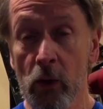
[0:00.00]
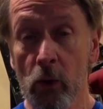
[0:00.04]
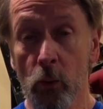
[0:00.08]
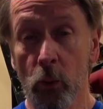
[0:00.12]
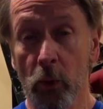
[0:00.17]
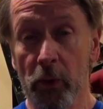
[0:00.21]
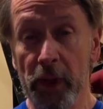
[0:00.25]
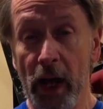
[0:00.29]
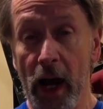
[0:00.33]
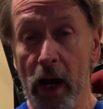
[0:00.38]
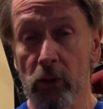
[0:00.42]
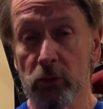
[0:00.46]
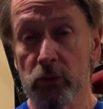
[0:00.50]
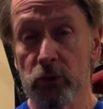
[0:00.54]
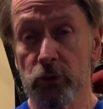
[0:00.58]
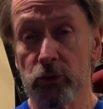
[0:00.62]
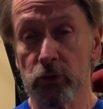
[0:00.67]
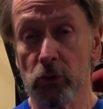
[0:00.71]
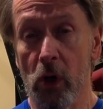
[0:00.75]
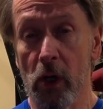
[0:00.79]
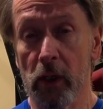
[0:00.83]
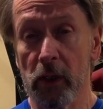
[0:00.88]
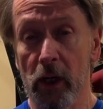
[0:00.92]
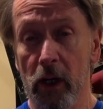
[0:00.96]
without
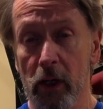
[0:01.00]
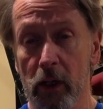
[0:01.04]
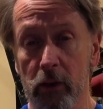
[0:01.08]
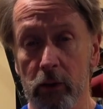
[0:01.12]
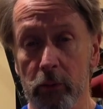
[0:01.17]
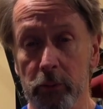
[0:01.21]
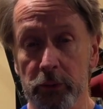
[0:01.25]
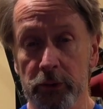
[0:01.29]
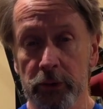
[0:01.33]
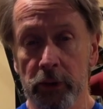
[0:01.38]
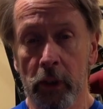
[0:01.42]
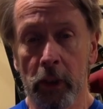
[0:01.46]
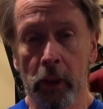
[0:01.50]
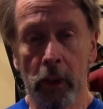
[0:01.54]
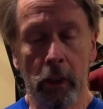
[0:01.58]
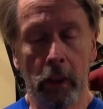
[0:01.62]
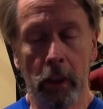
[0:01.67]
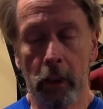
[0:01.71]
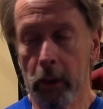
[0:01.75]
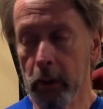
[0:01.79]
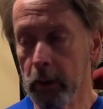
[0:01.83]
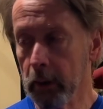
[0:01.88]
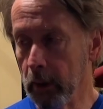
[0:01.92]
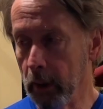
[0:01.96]
strong arms?
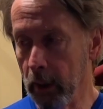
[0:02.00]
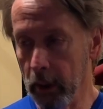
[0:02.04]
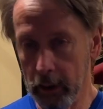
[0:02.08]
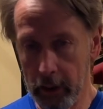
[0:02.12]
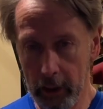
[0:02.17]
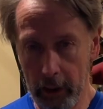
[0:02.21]
Can't